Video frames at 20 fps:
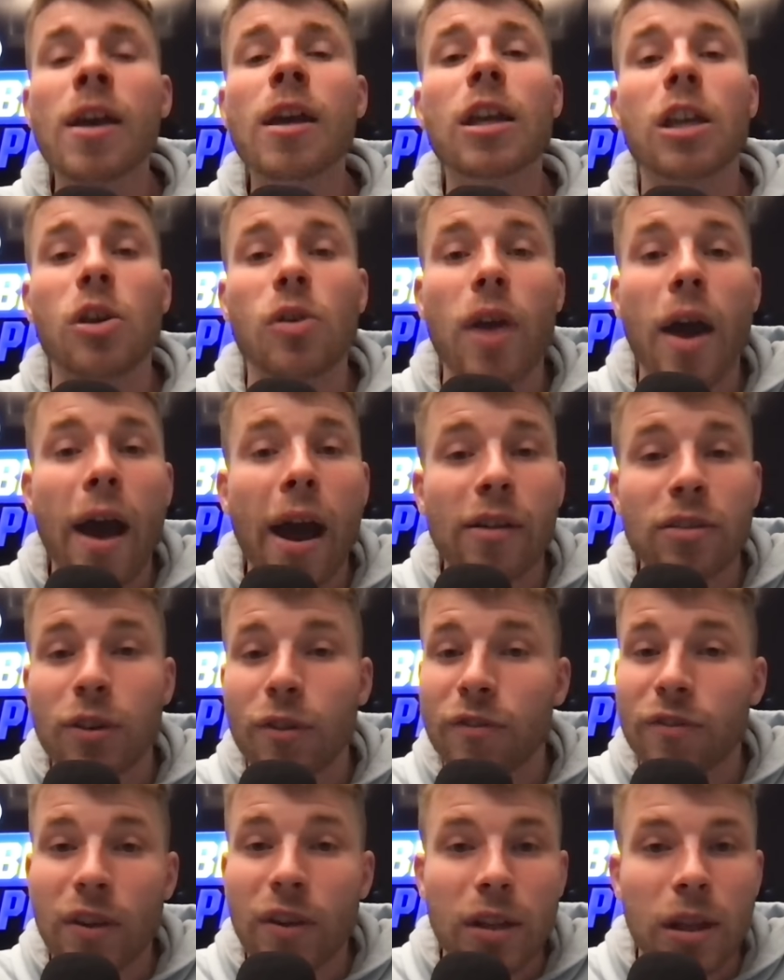You now have to
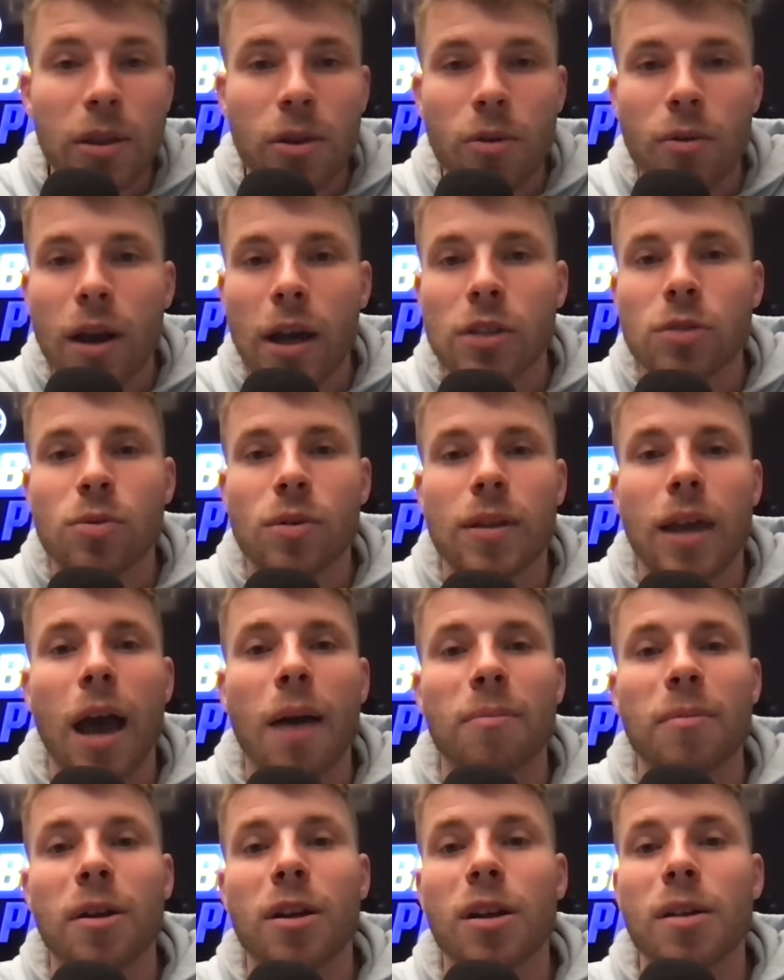fill in the rest with
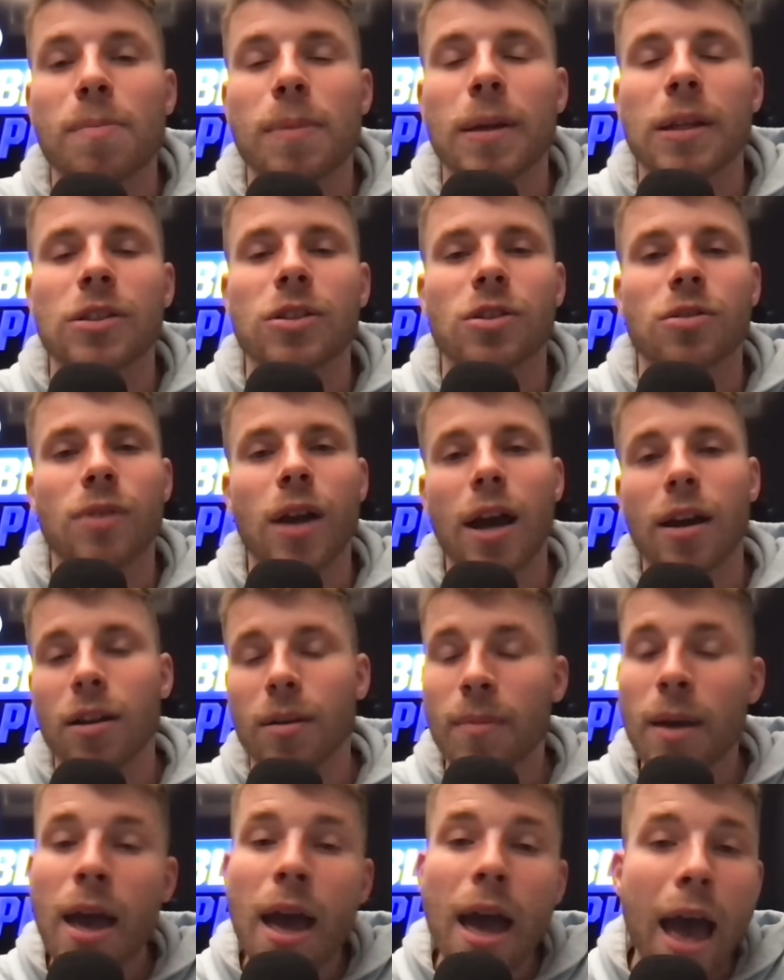complementary pieces around him.